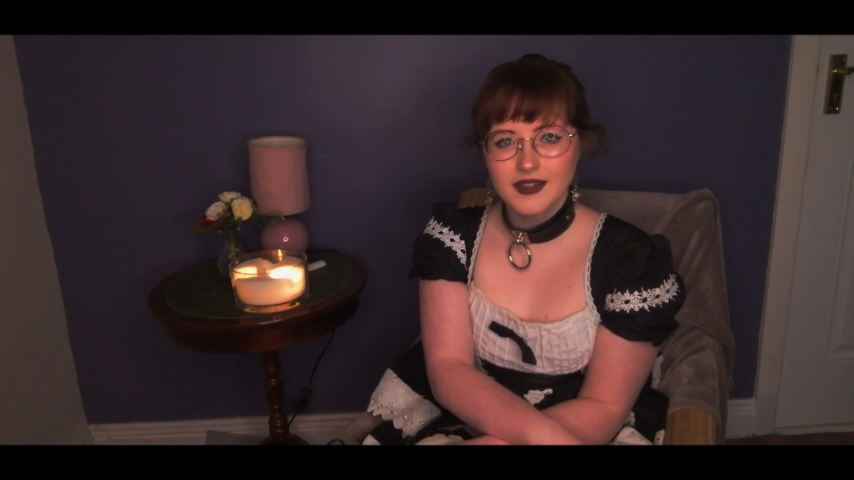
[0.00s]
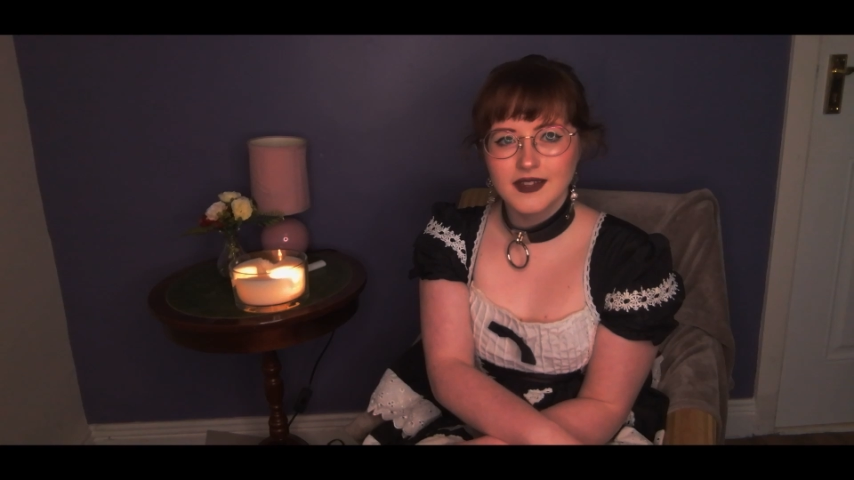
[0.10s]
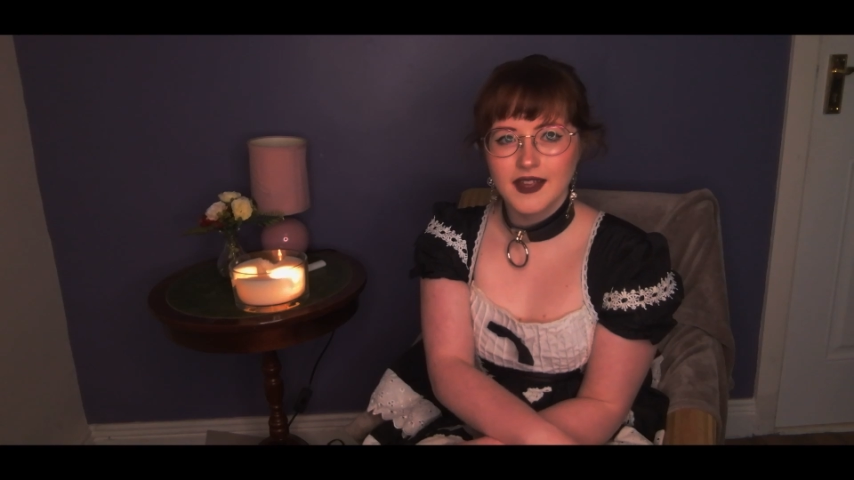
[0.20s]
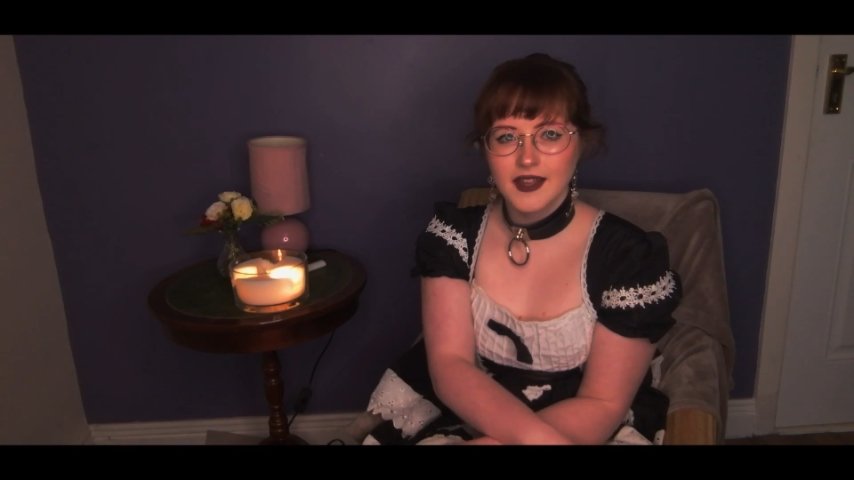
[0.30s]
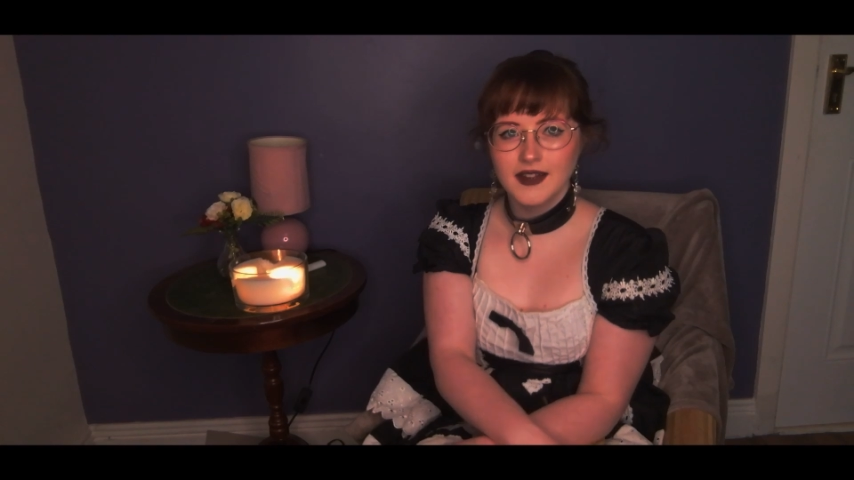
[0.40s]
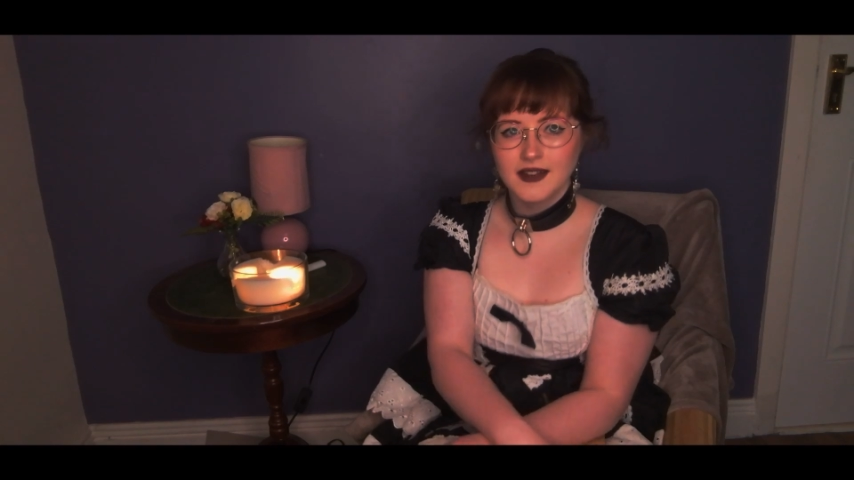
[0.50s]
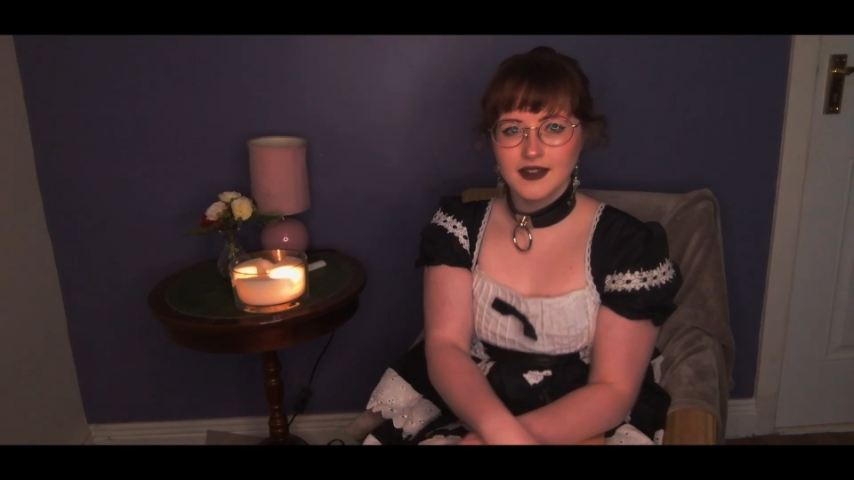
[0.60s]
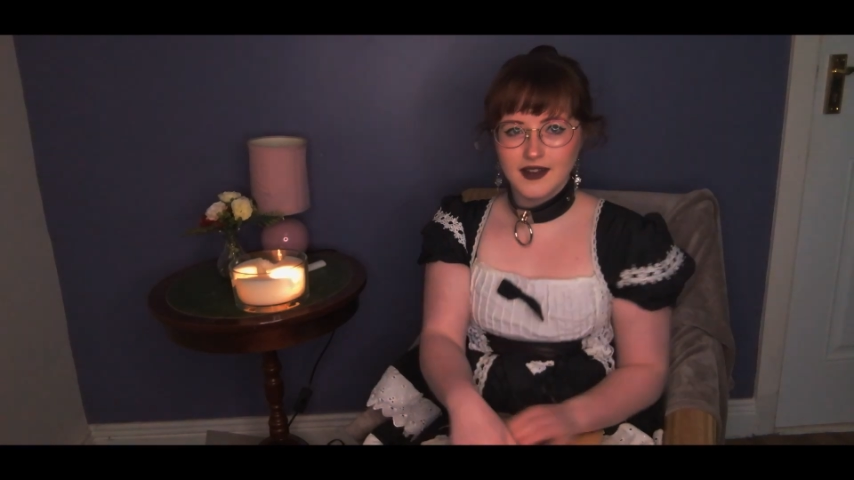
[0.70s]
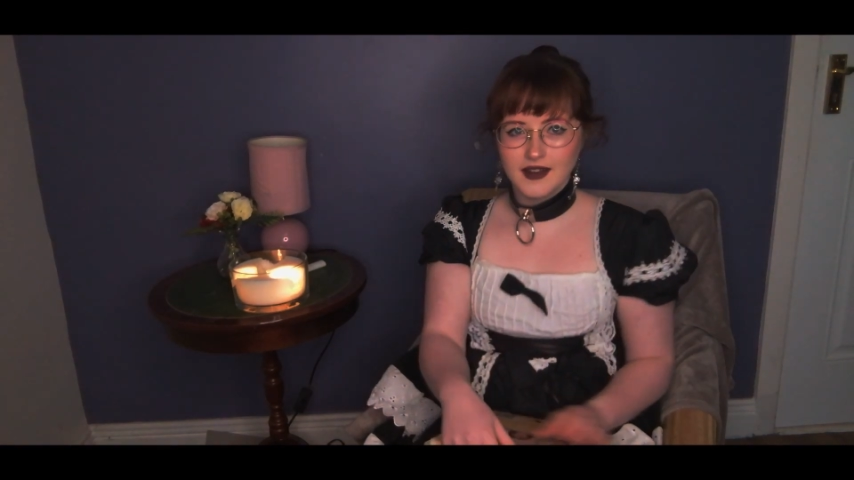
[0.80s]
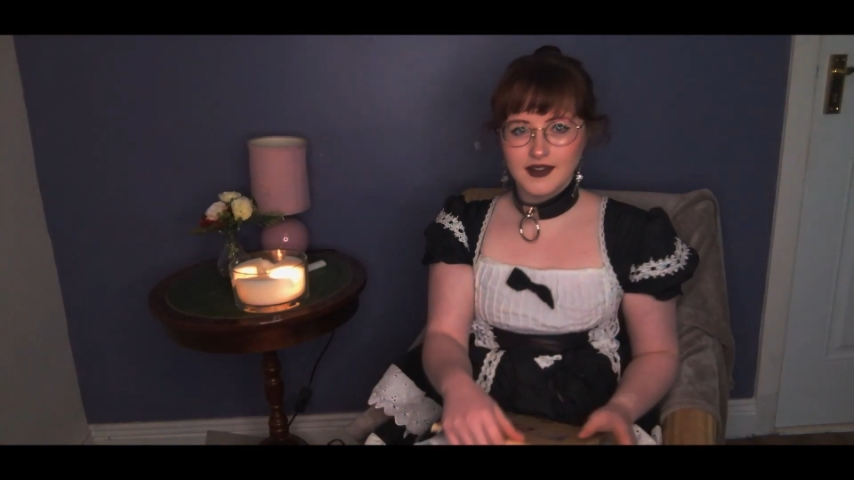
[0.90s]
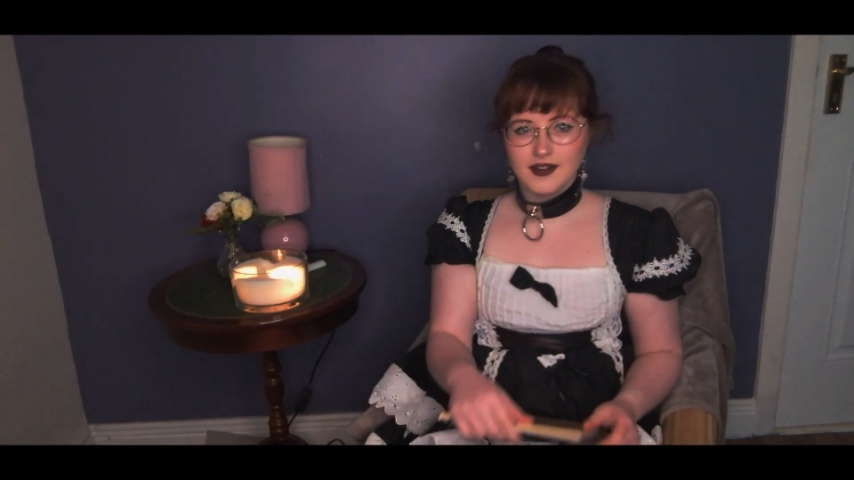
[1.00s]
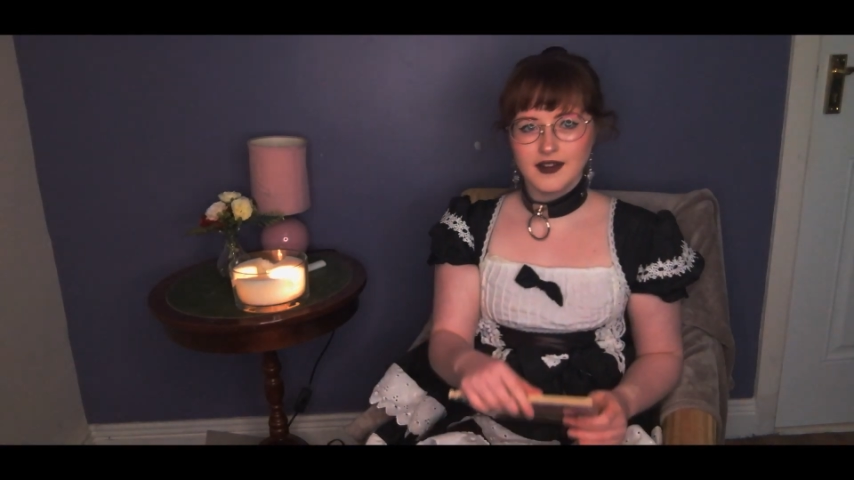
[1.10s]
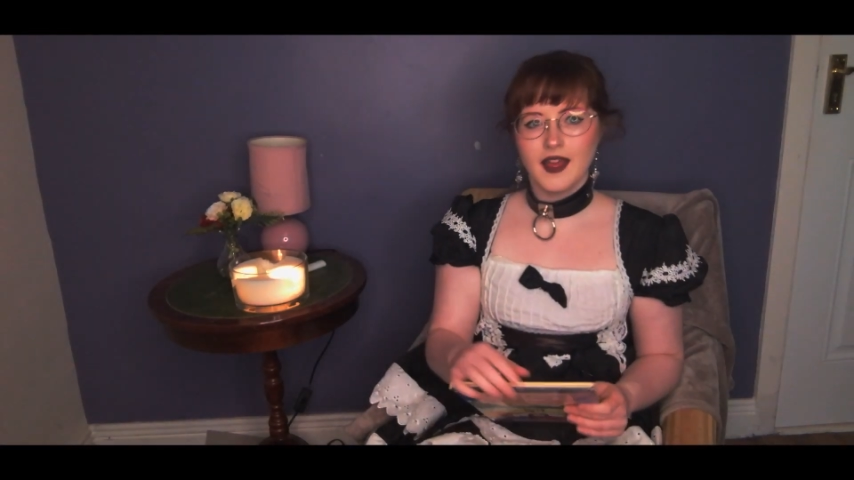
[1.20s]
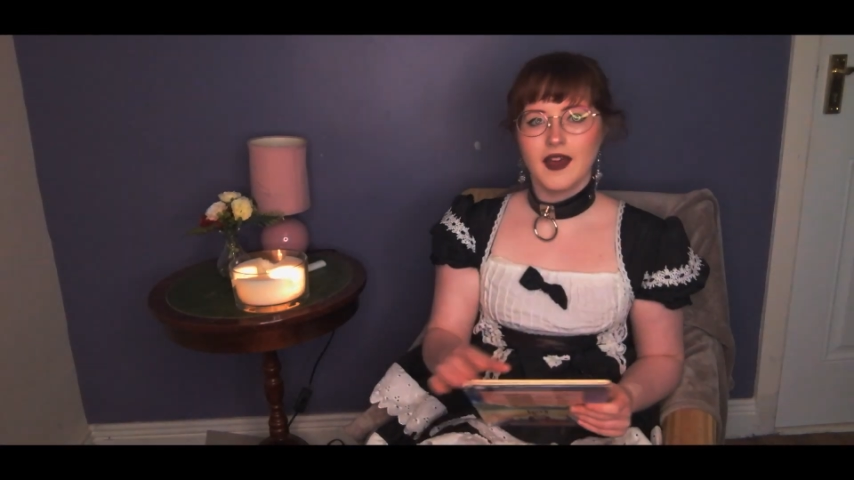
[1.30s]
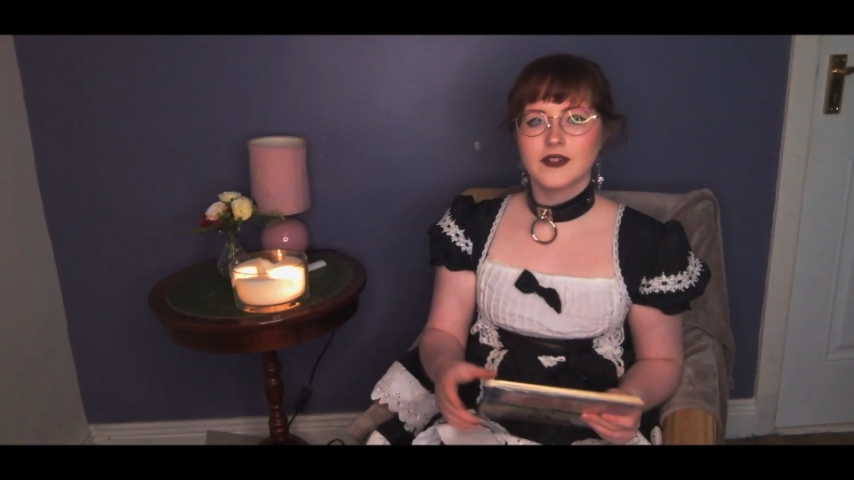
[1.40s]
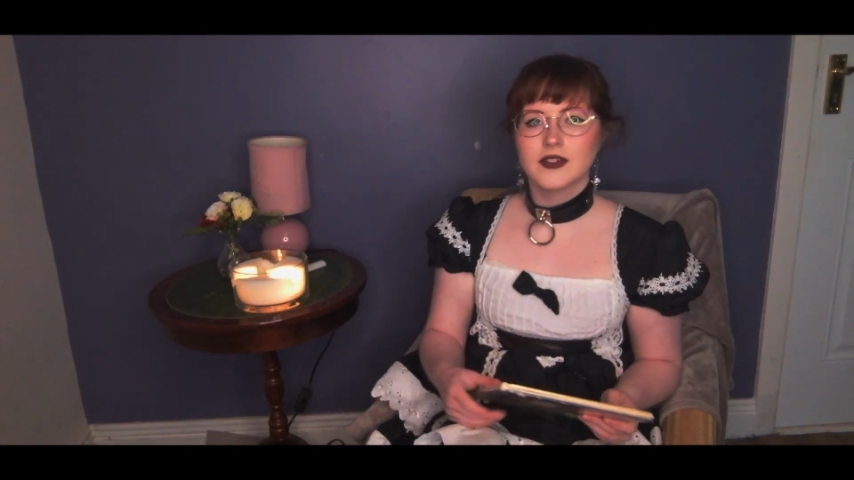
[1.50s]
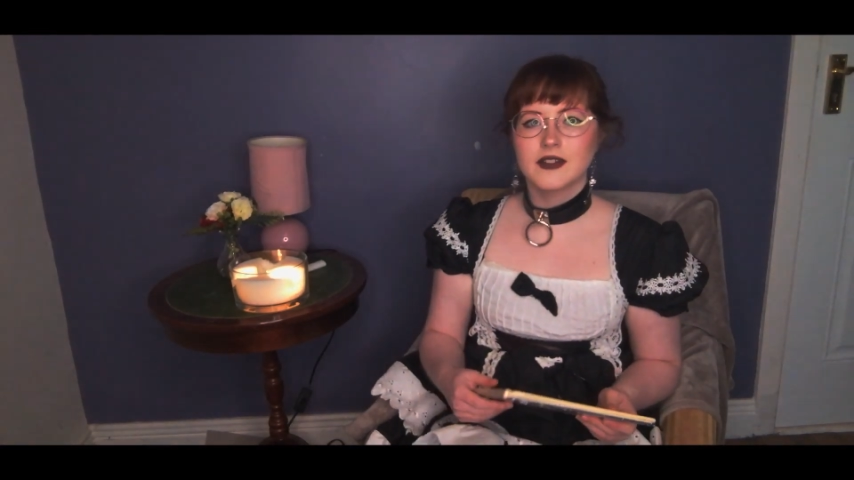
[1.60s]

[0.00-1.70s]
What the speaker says: Good night. Have